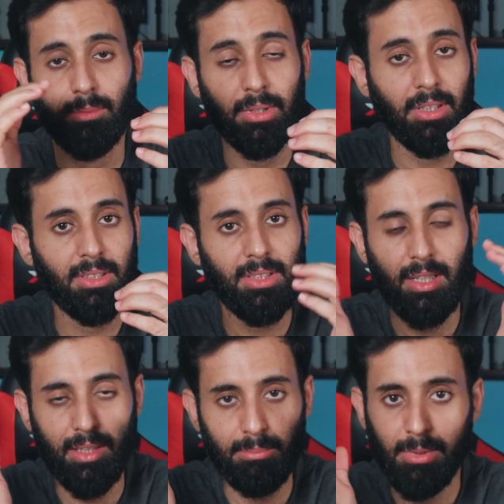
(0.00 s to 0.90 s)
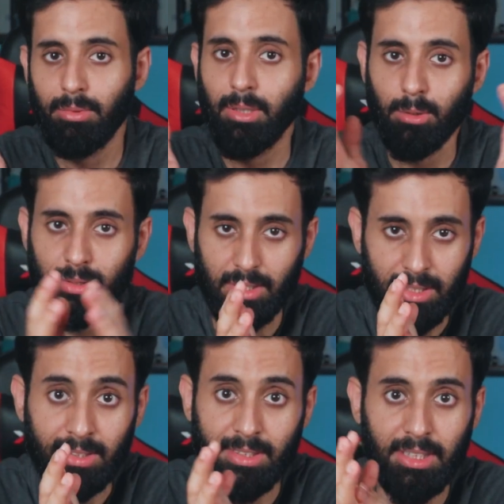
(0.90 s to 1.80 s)
we reach that number, we close the
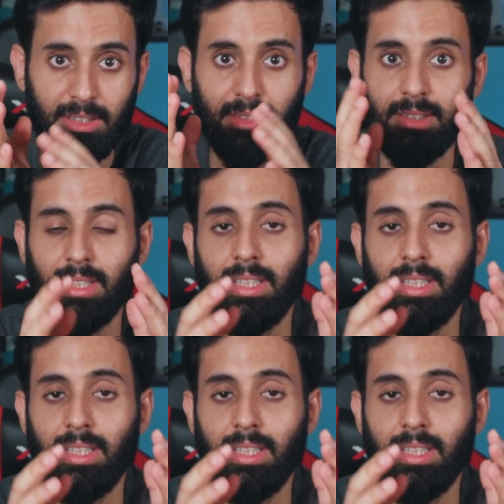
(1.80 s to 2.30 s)
registrations